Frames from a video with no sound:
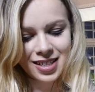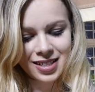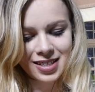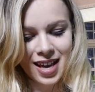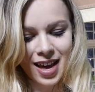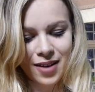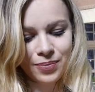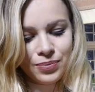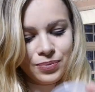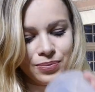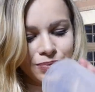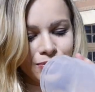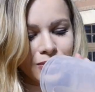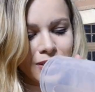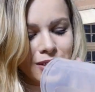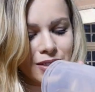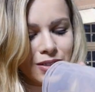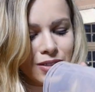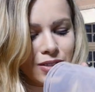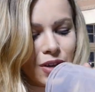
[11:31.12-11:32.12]
Yeah,
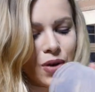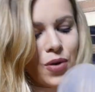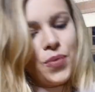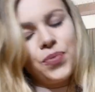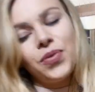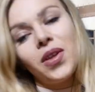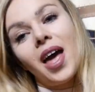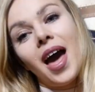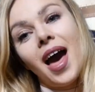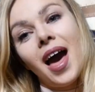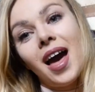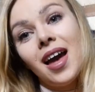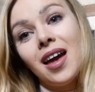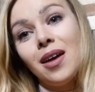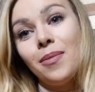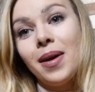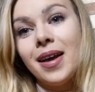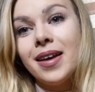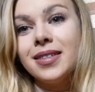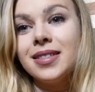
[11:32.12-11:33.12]
so
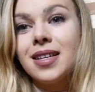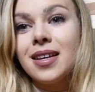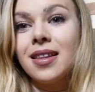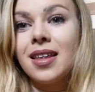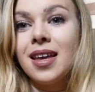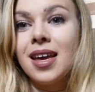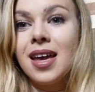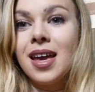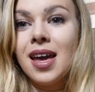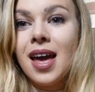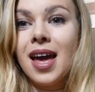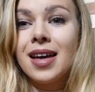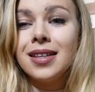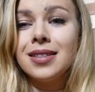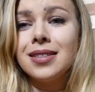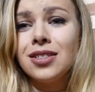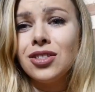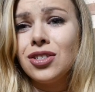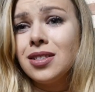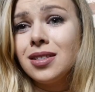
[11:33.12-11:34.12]
I basically,
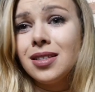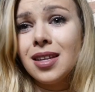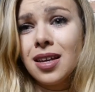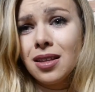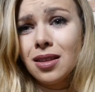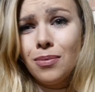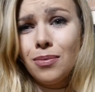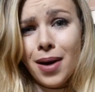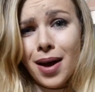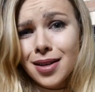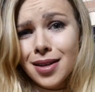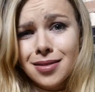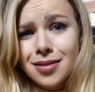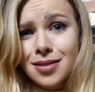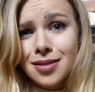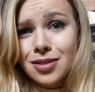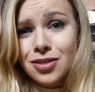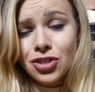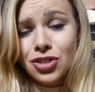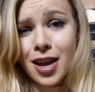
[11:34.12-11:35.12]
it's just like the best
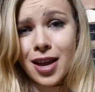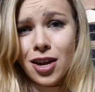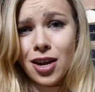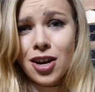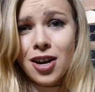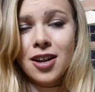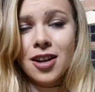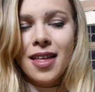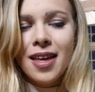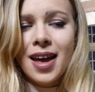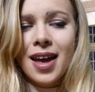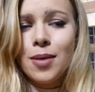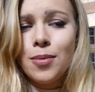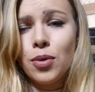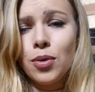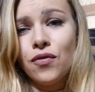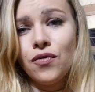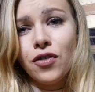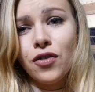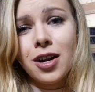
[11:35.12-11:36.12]
shaker. Like, I
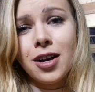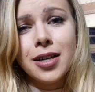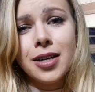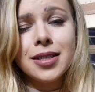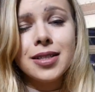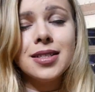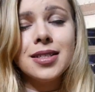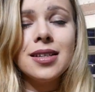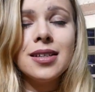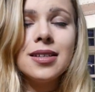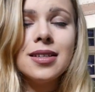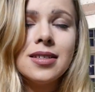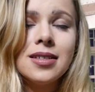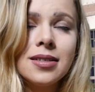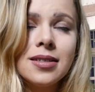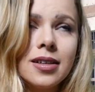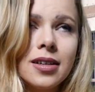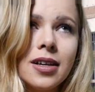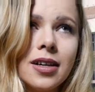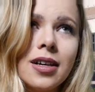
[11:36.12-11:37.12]
prefer it, it's
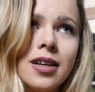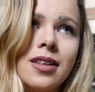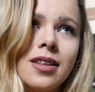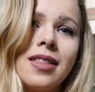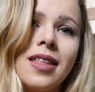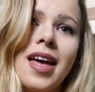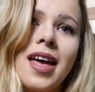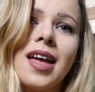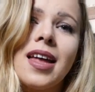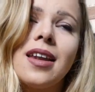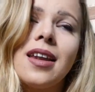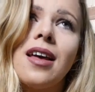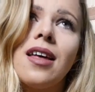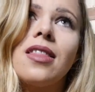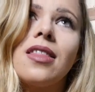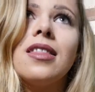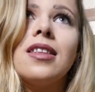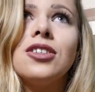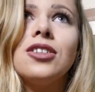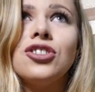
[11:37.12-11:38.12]
easier than
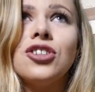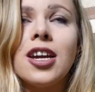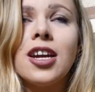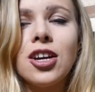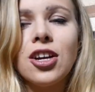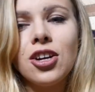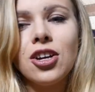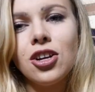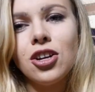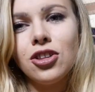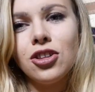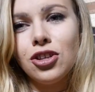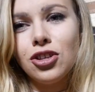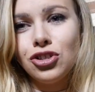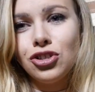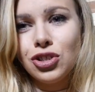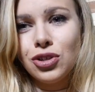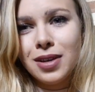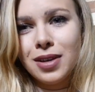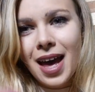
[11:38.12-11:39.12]
the shaker
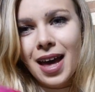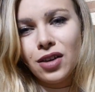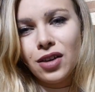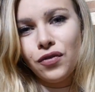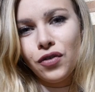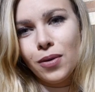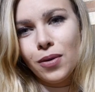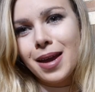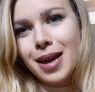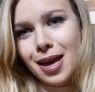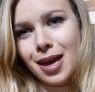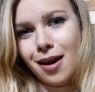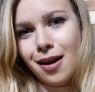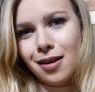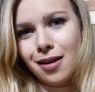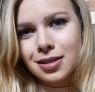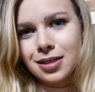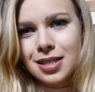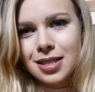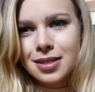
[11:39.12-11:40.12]
that you get for making
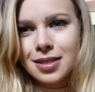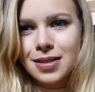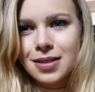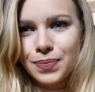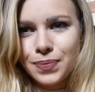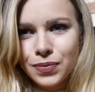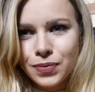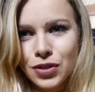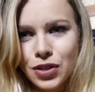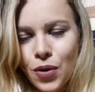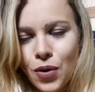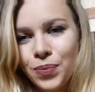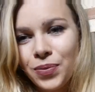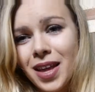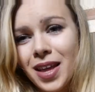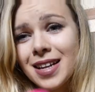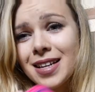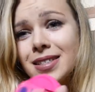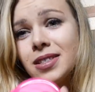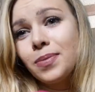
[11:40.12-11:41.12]
cocktails. So,
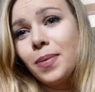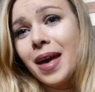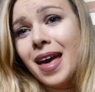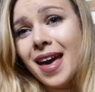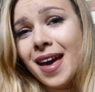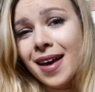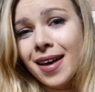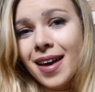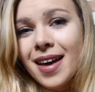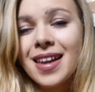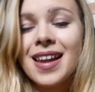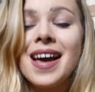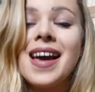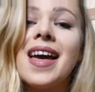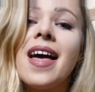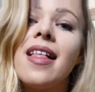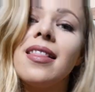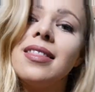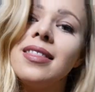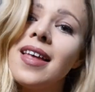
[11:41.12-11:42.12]
and it's pink, and
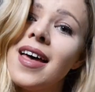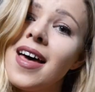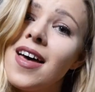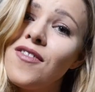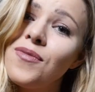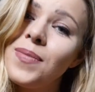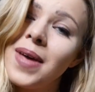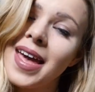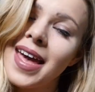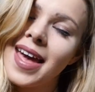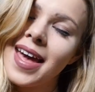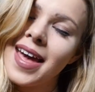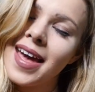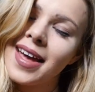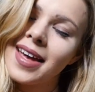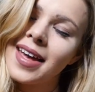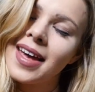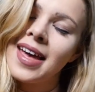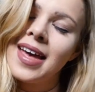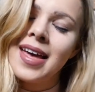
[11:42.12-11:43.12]
I love
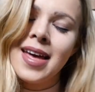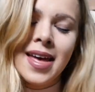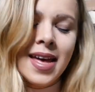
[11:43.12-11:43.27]
pink.